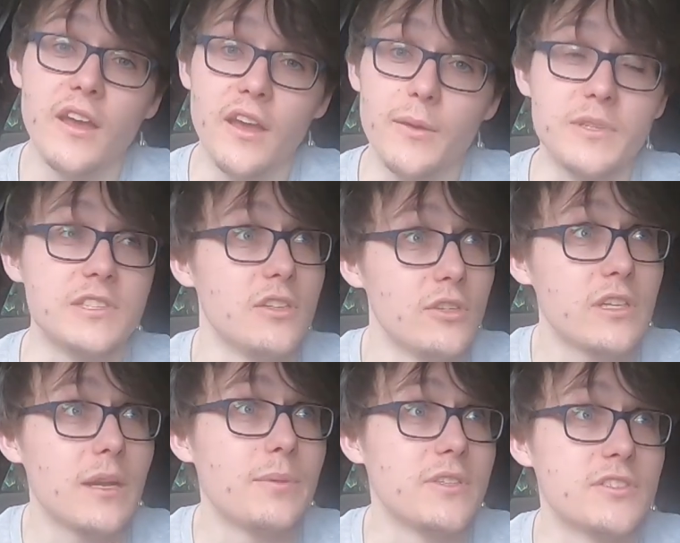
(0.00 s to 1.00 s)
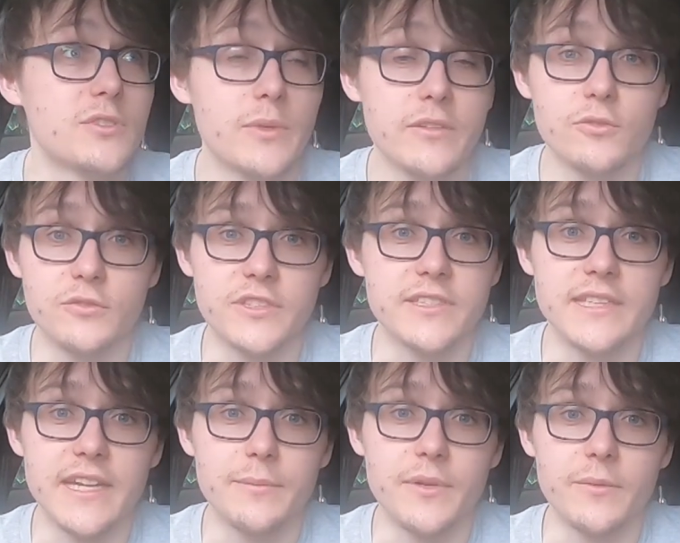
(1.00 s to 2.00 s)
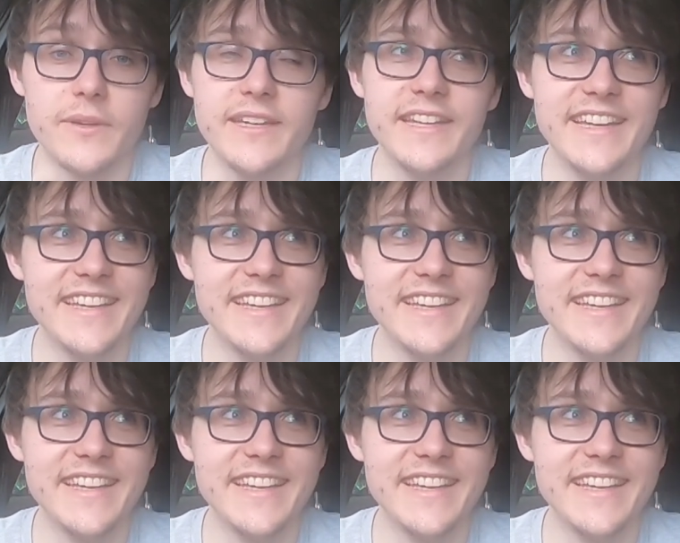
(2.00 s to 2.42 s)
As I look up at a squirrel just there, by the way.